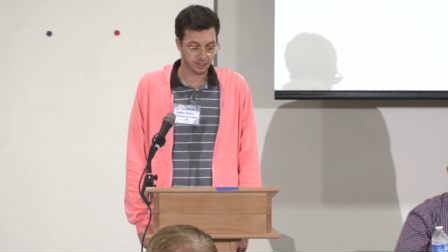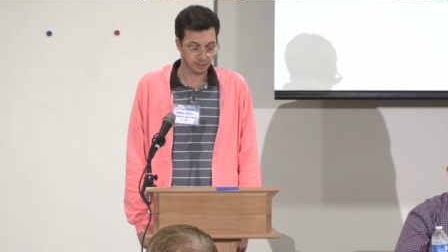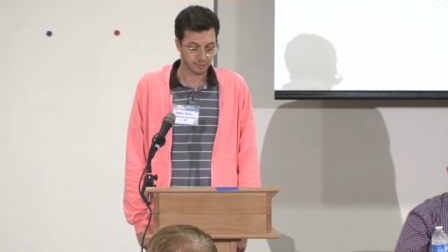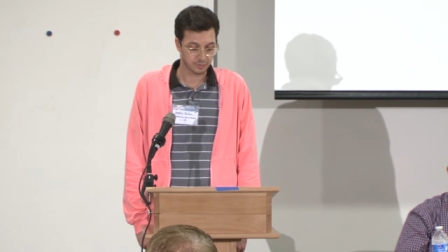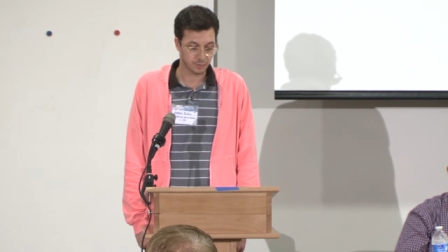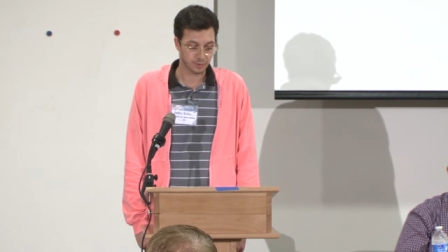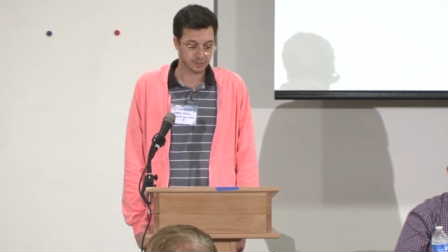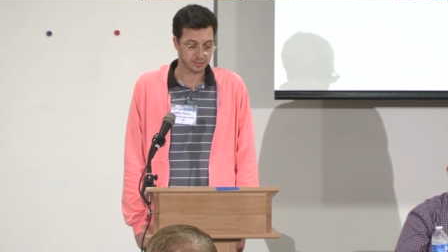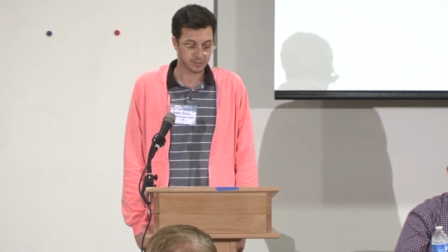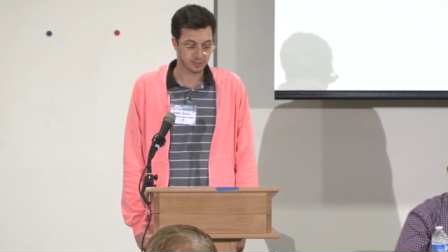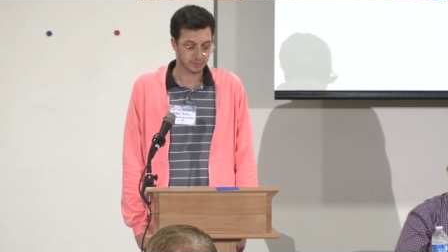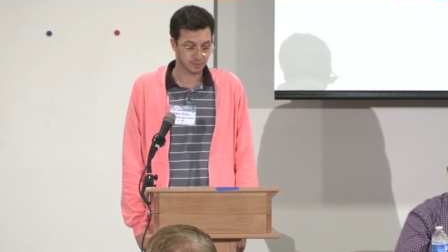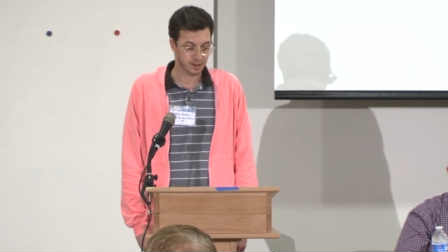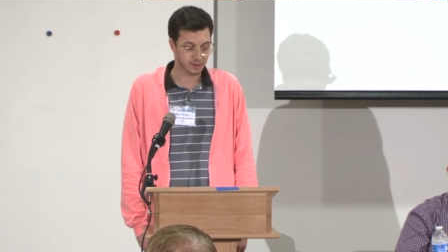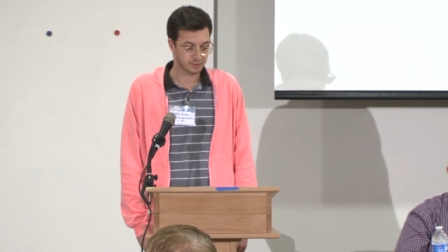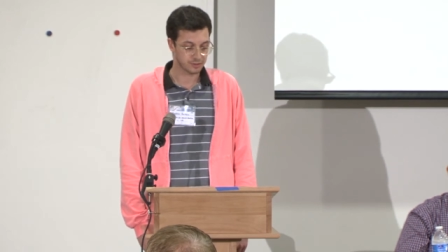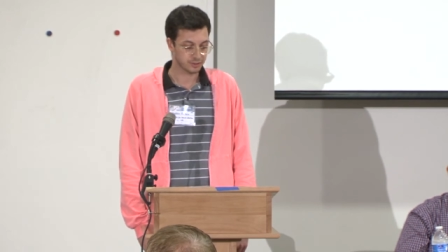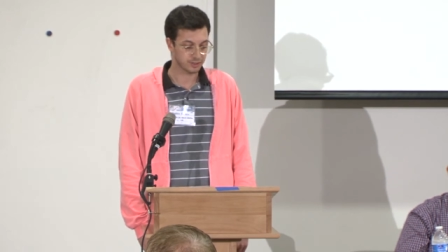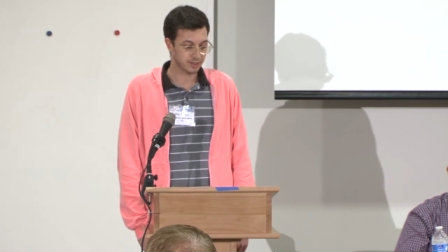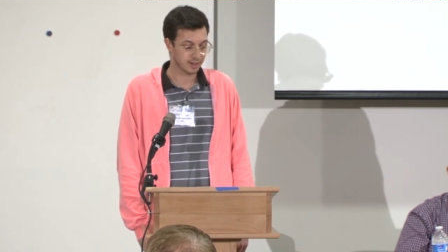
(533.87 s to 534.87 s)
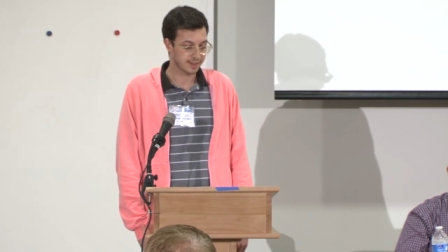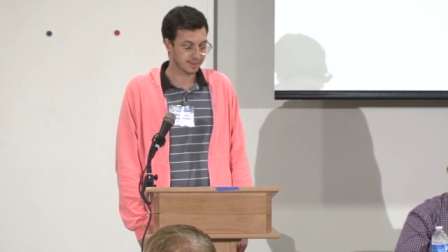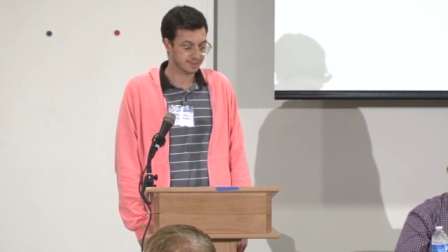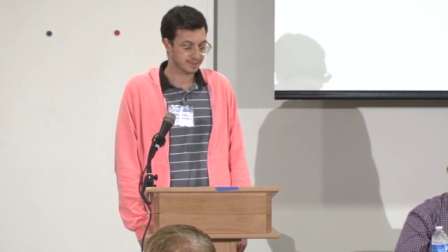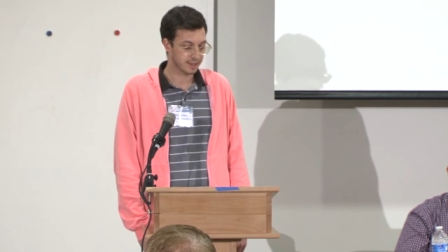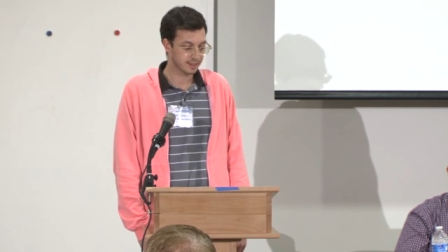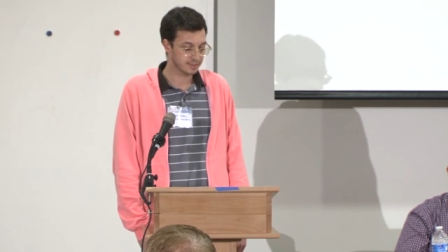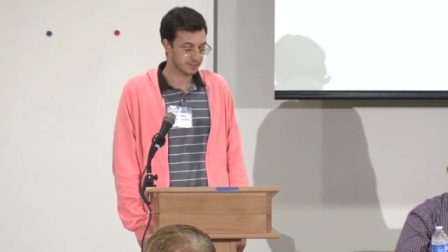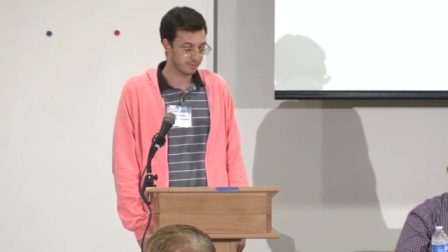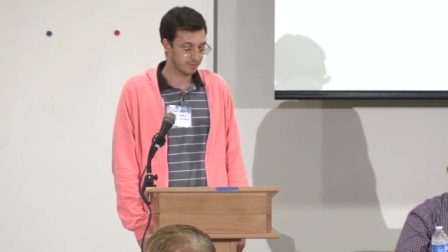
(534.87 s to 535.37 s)
are forced to register as
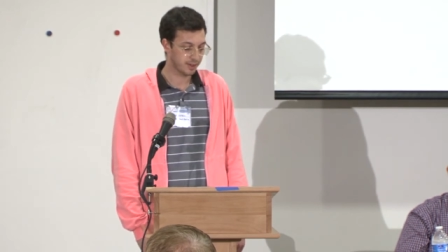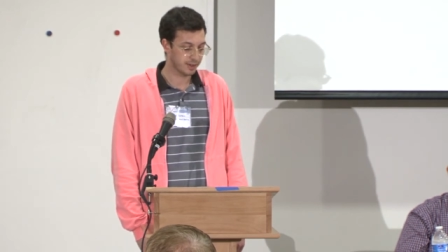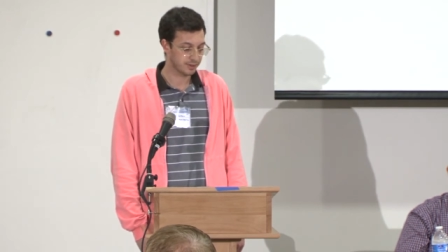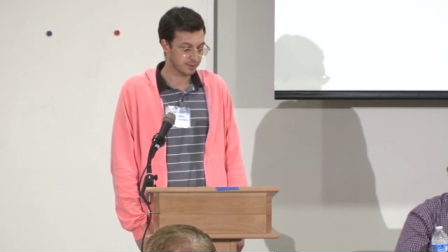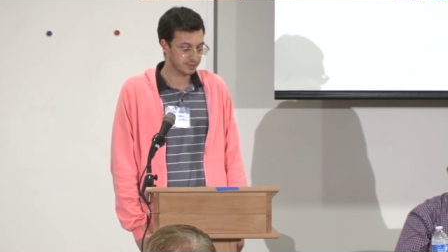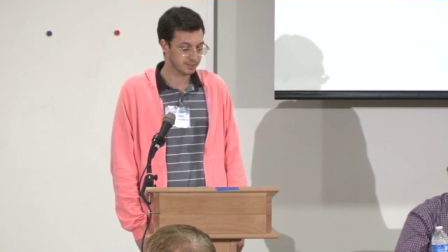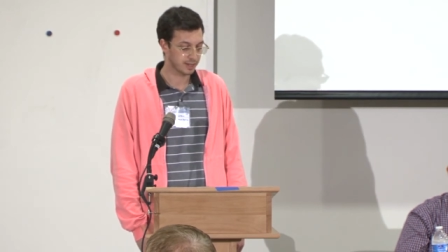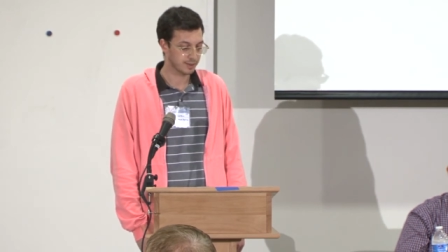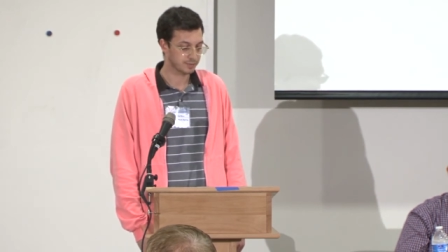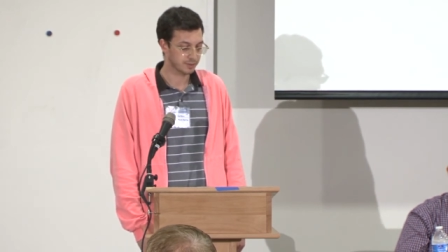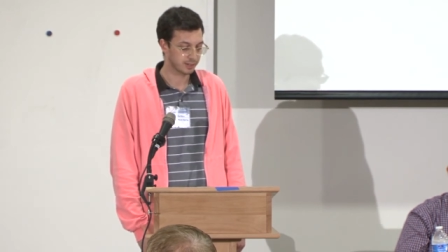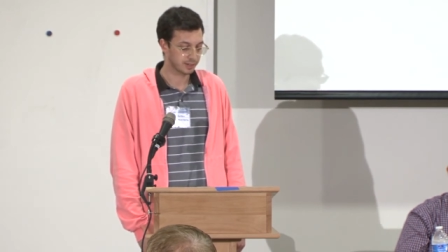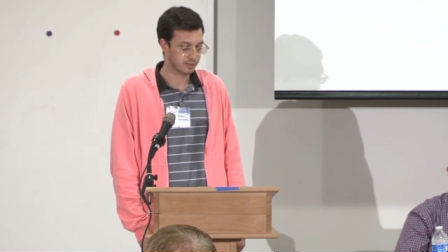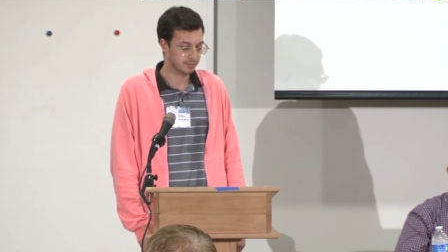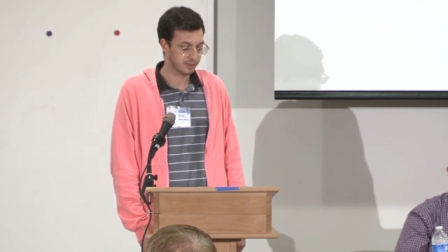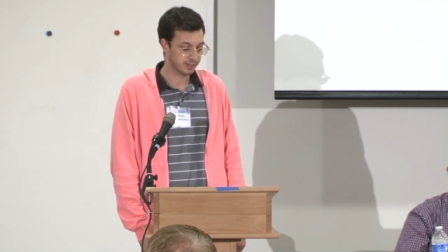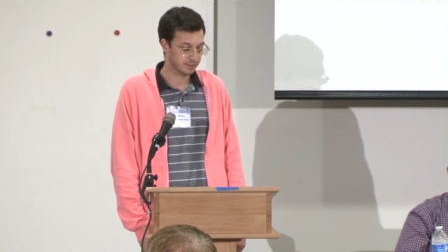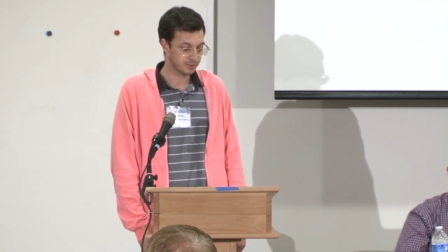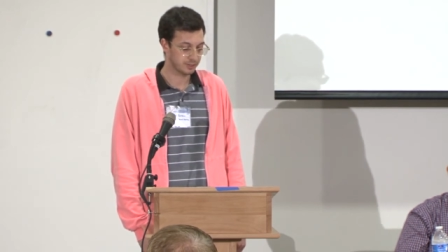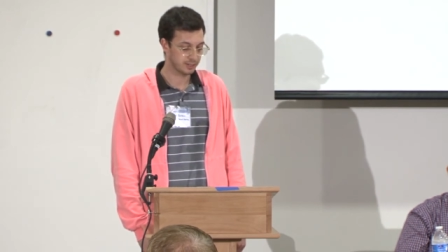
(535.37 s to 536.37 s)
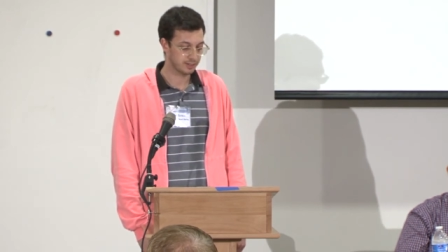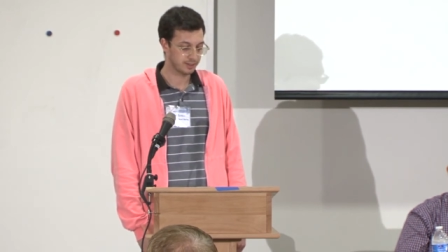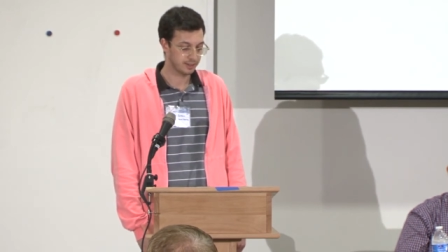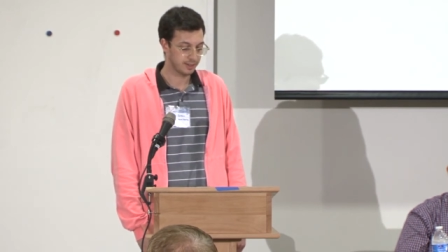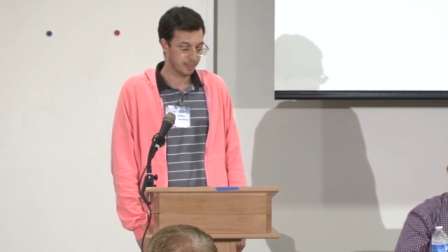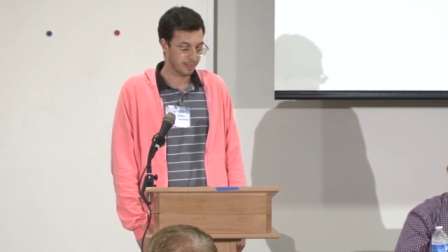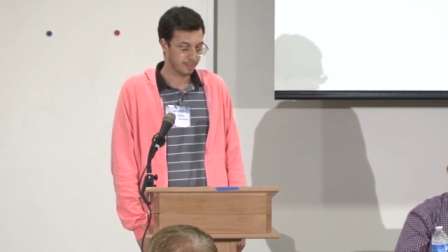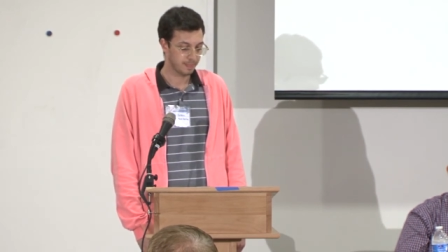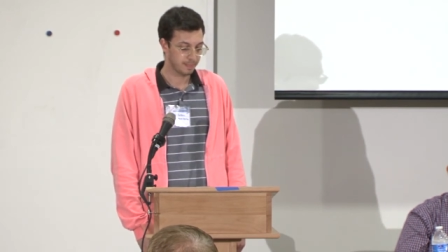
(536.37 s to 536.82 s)
sex offenders after conviction,